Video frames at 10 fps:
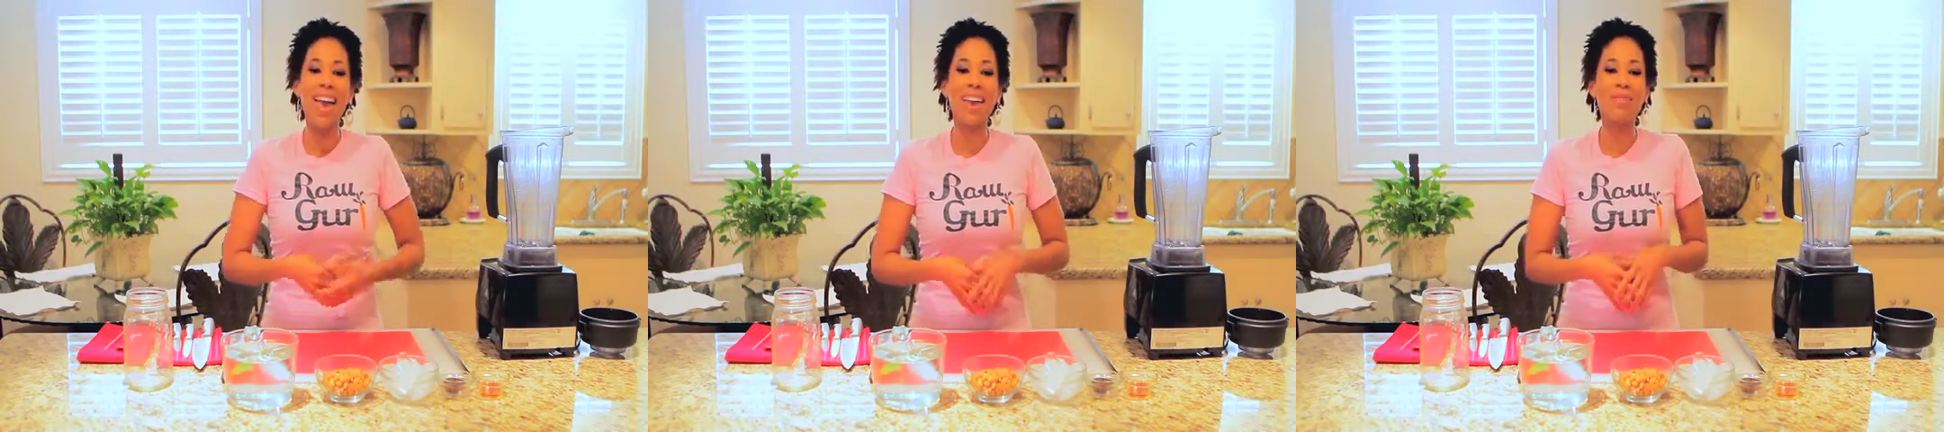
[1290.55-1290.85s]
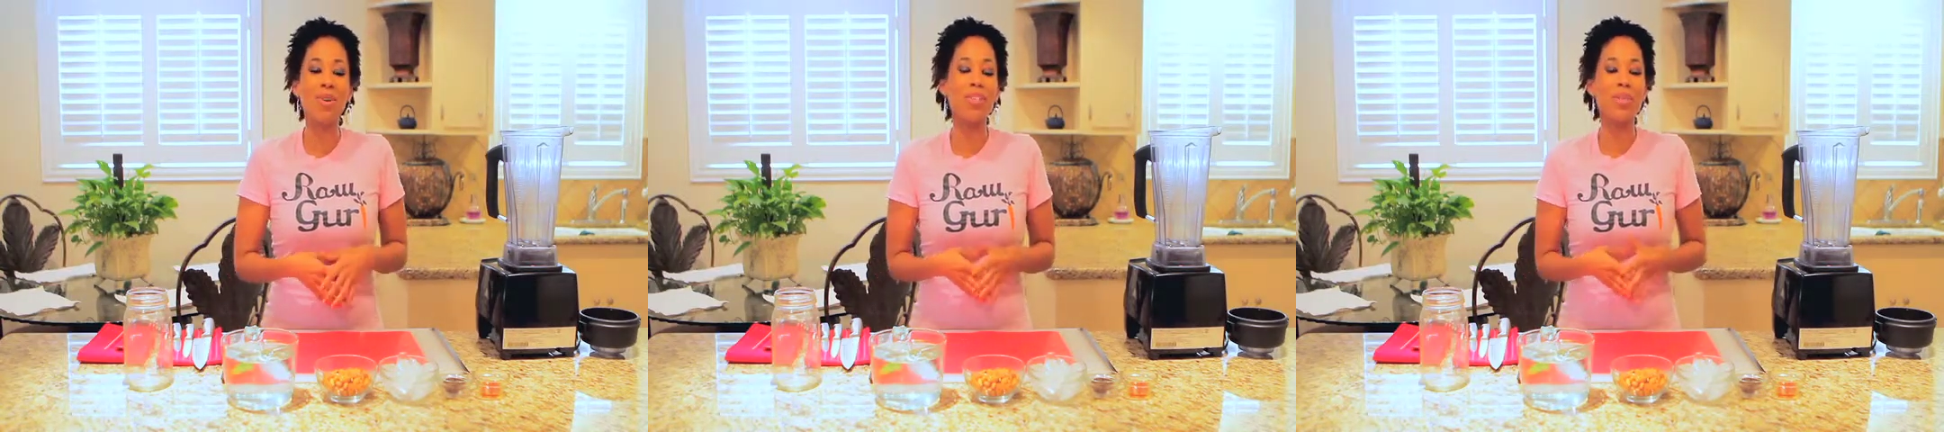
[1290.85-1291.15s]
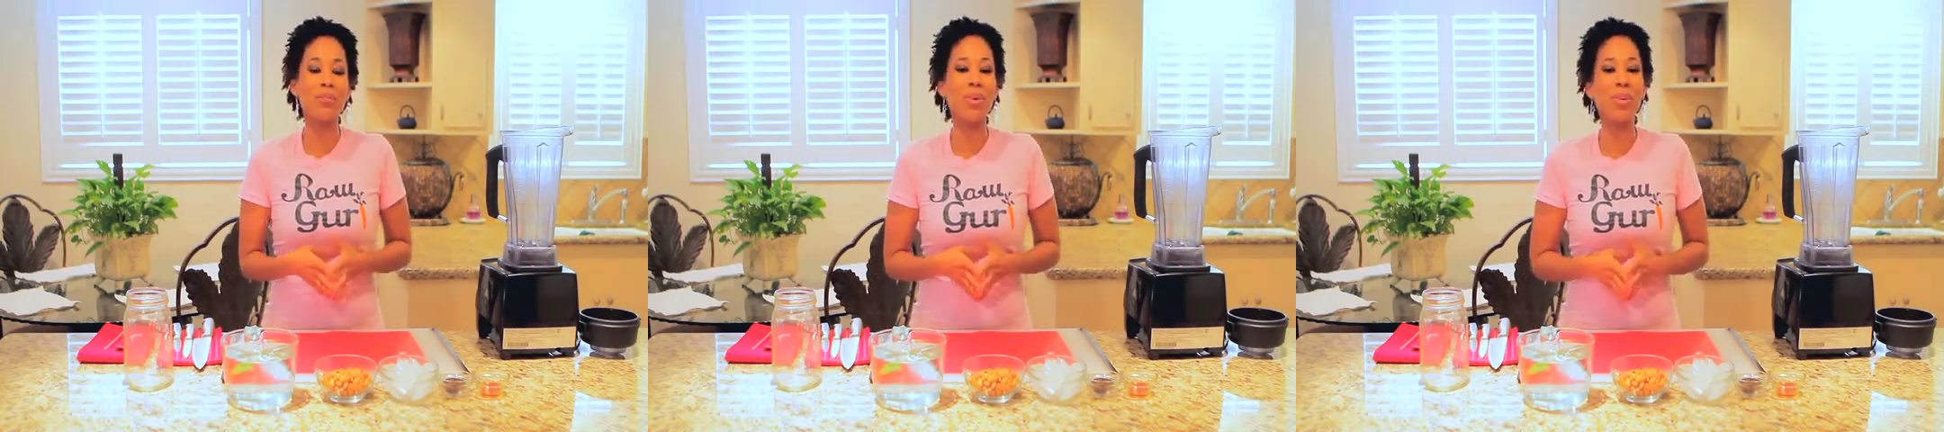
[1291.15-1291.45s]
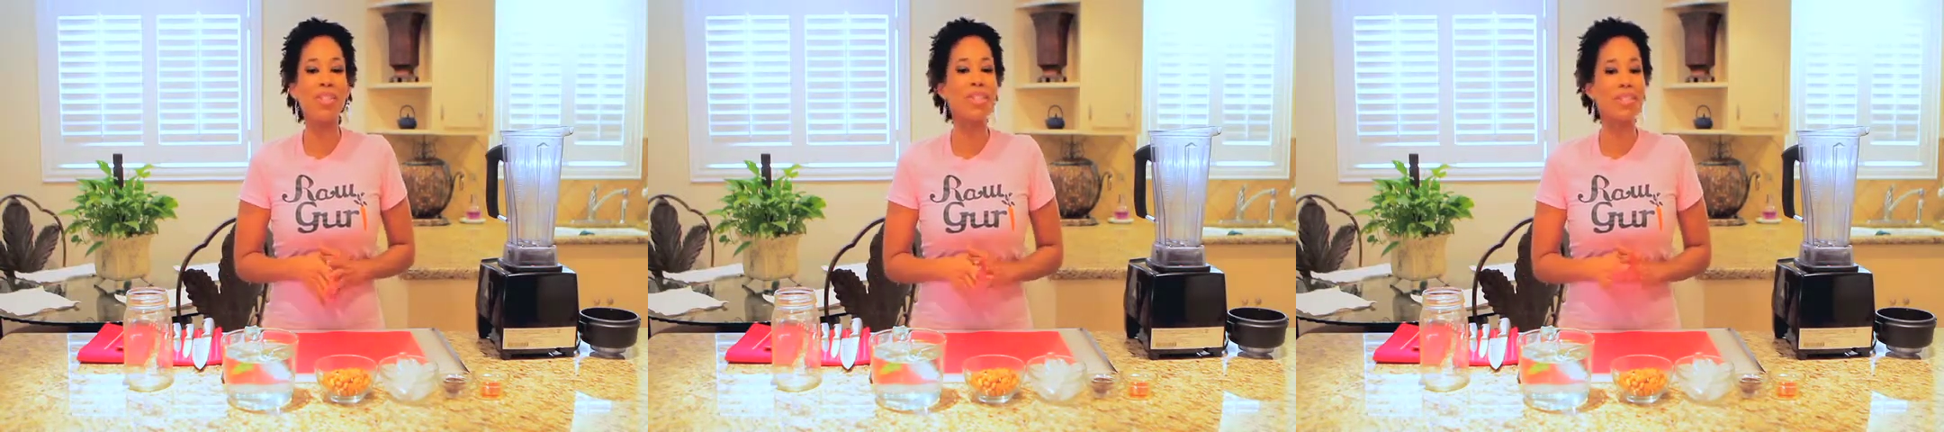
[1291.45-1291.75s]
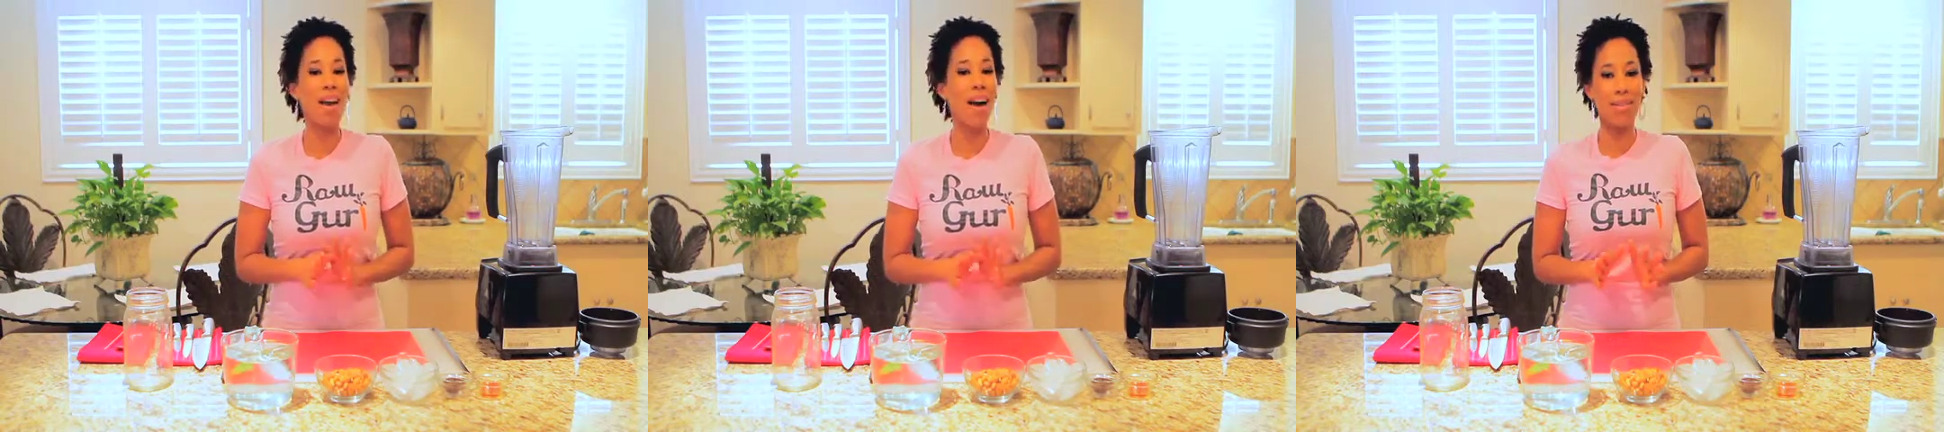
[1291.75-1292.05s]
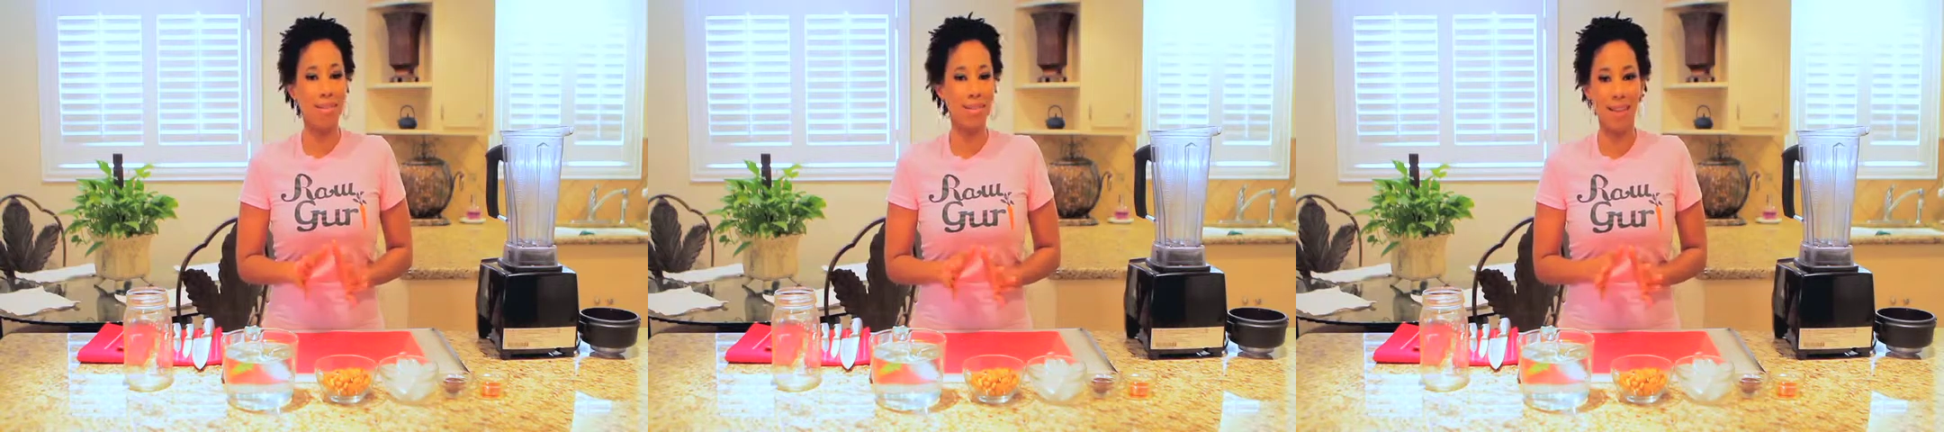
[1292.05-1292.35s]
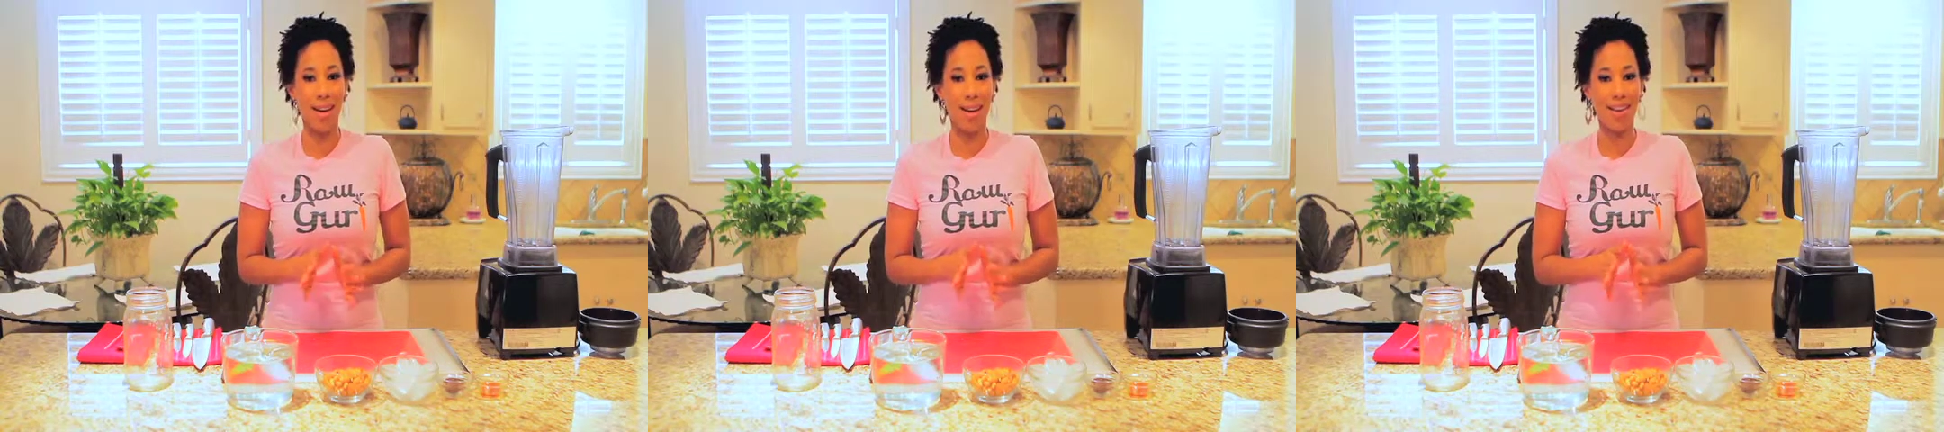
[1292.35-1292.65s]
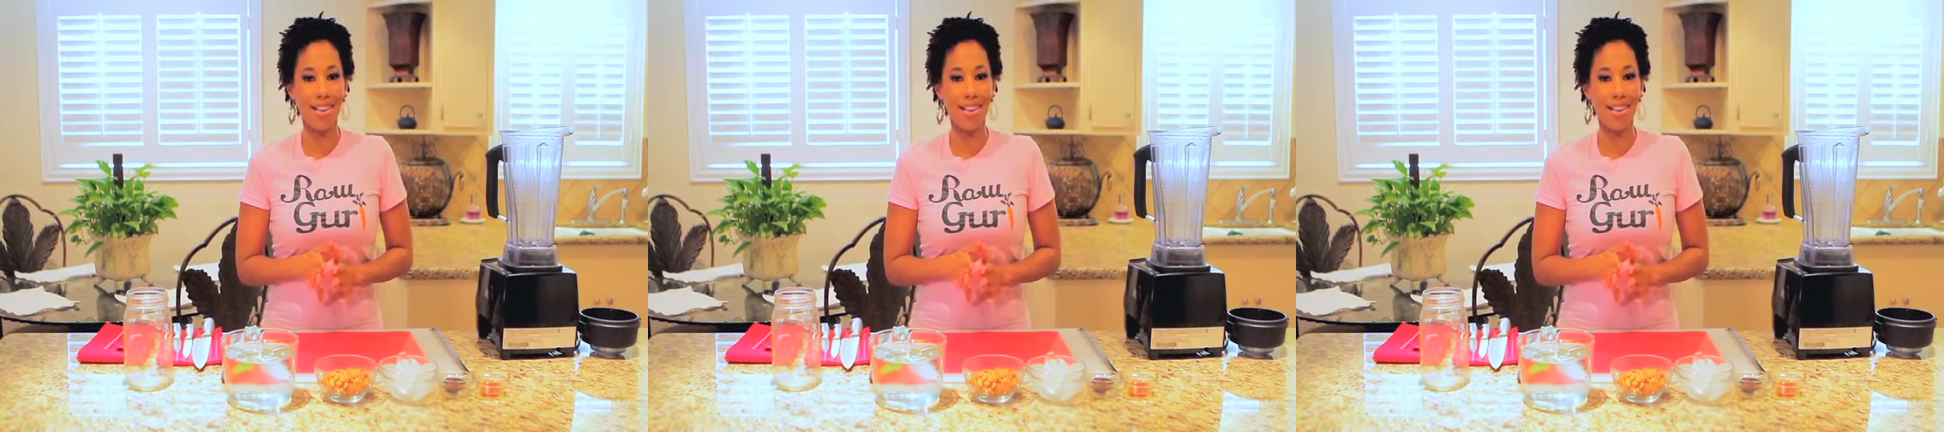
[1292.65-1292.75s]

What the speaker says: and most important, it's alkaline.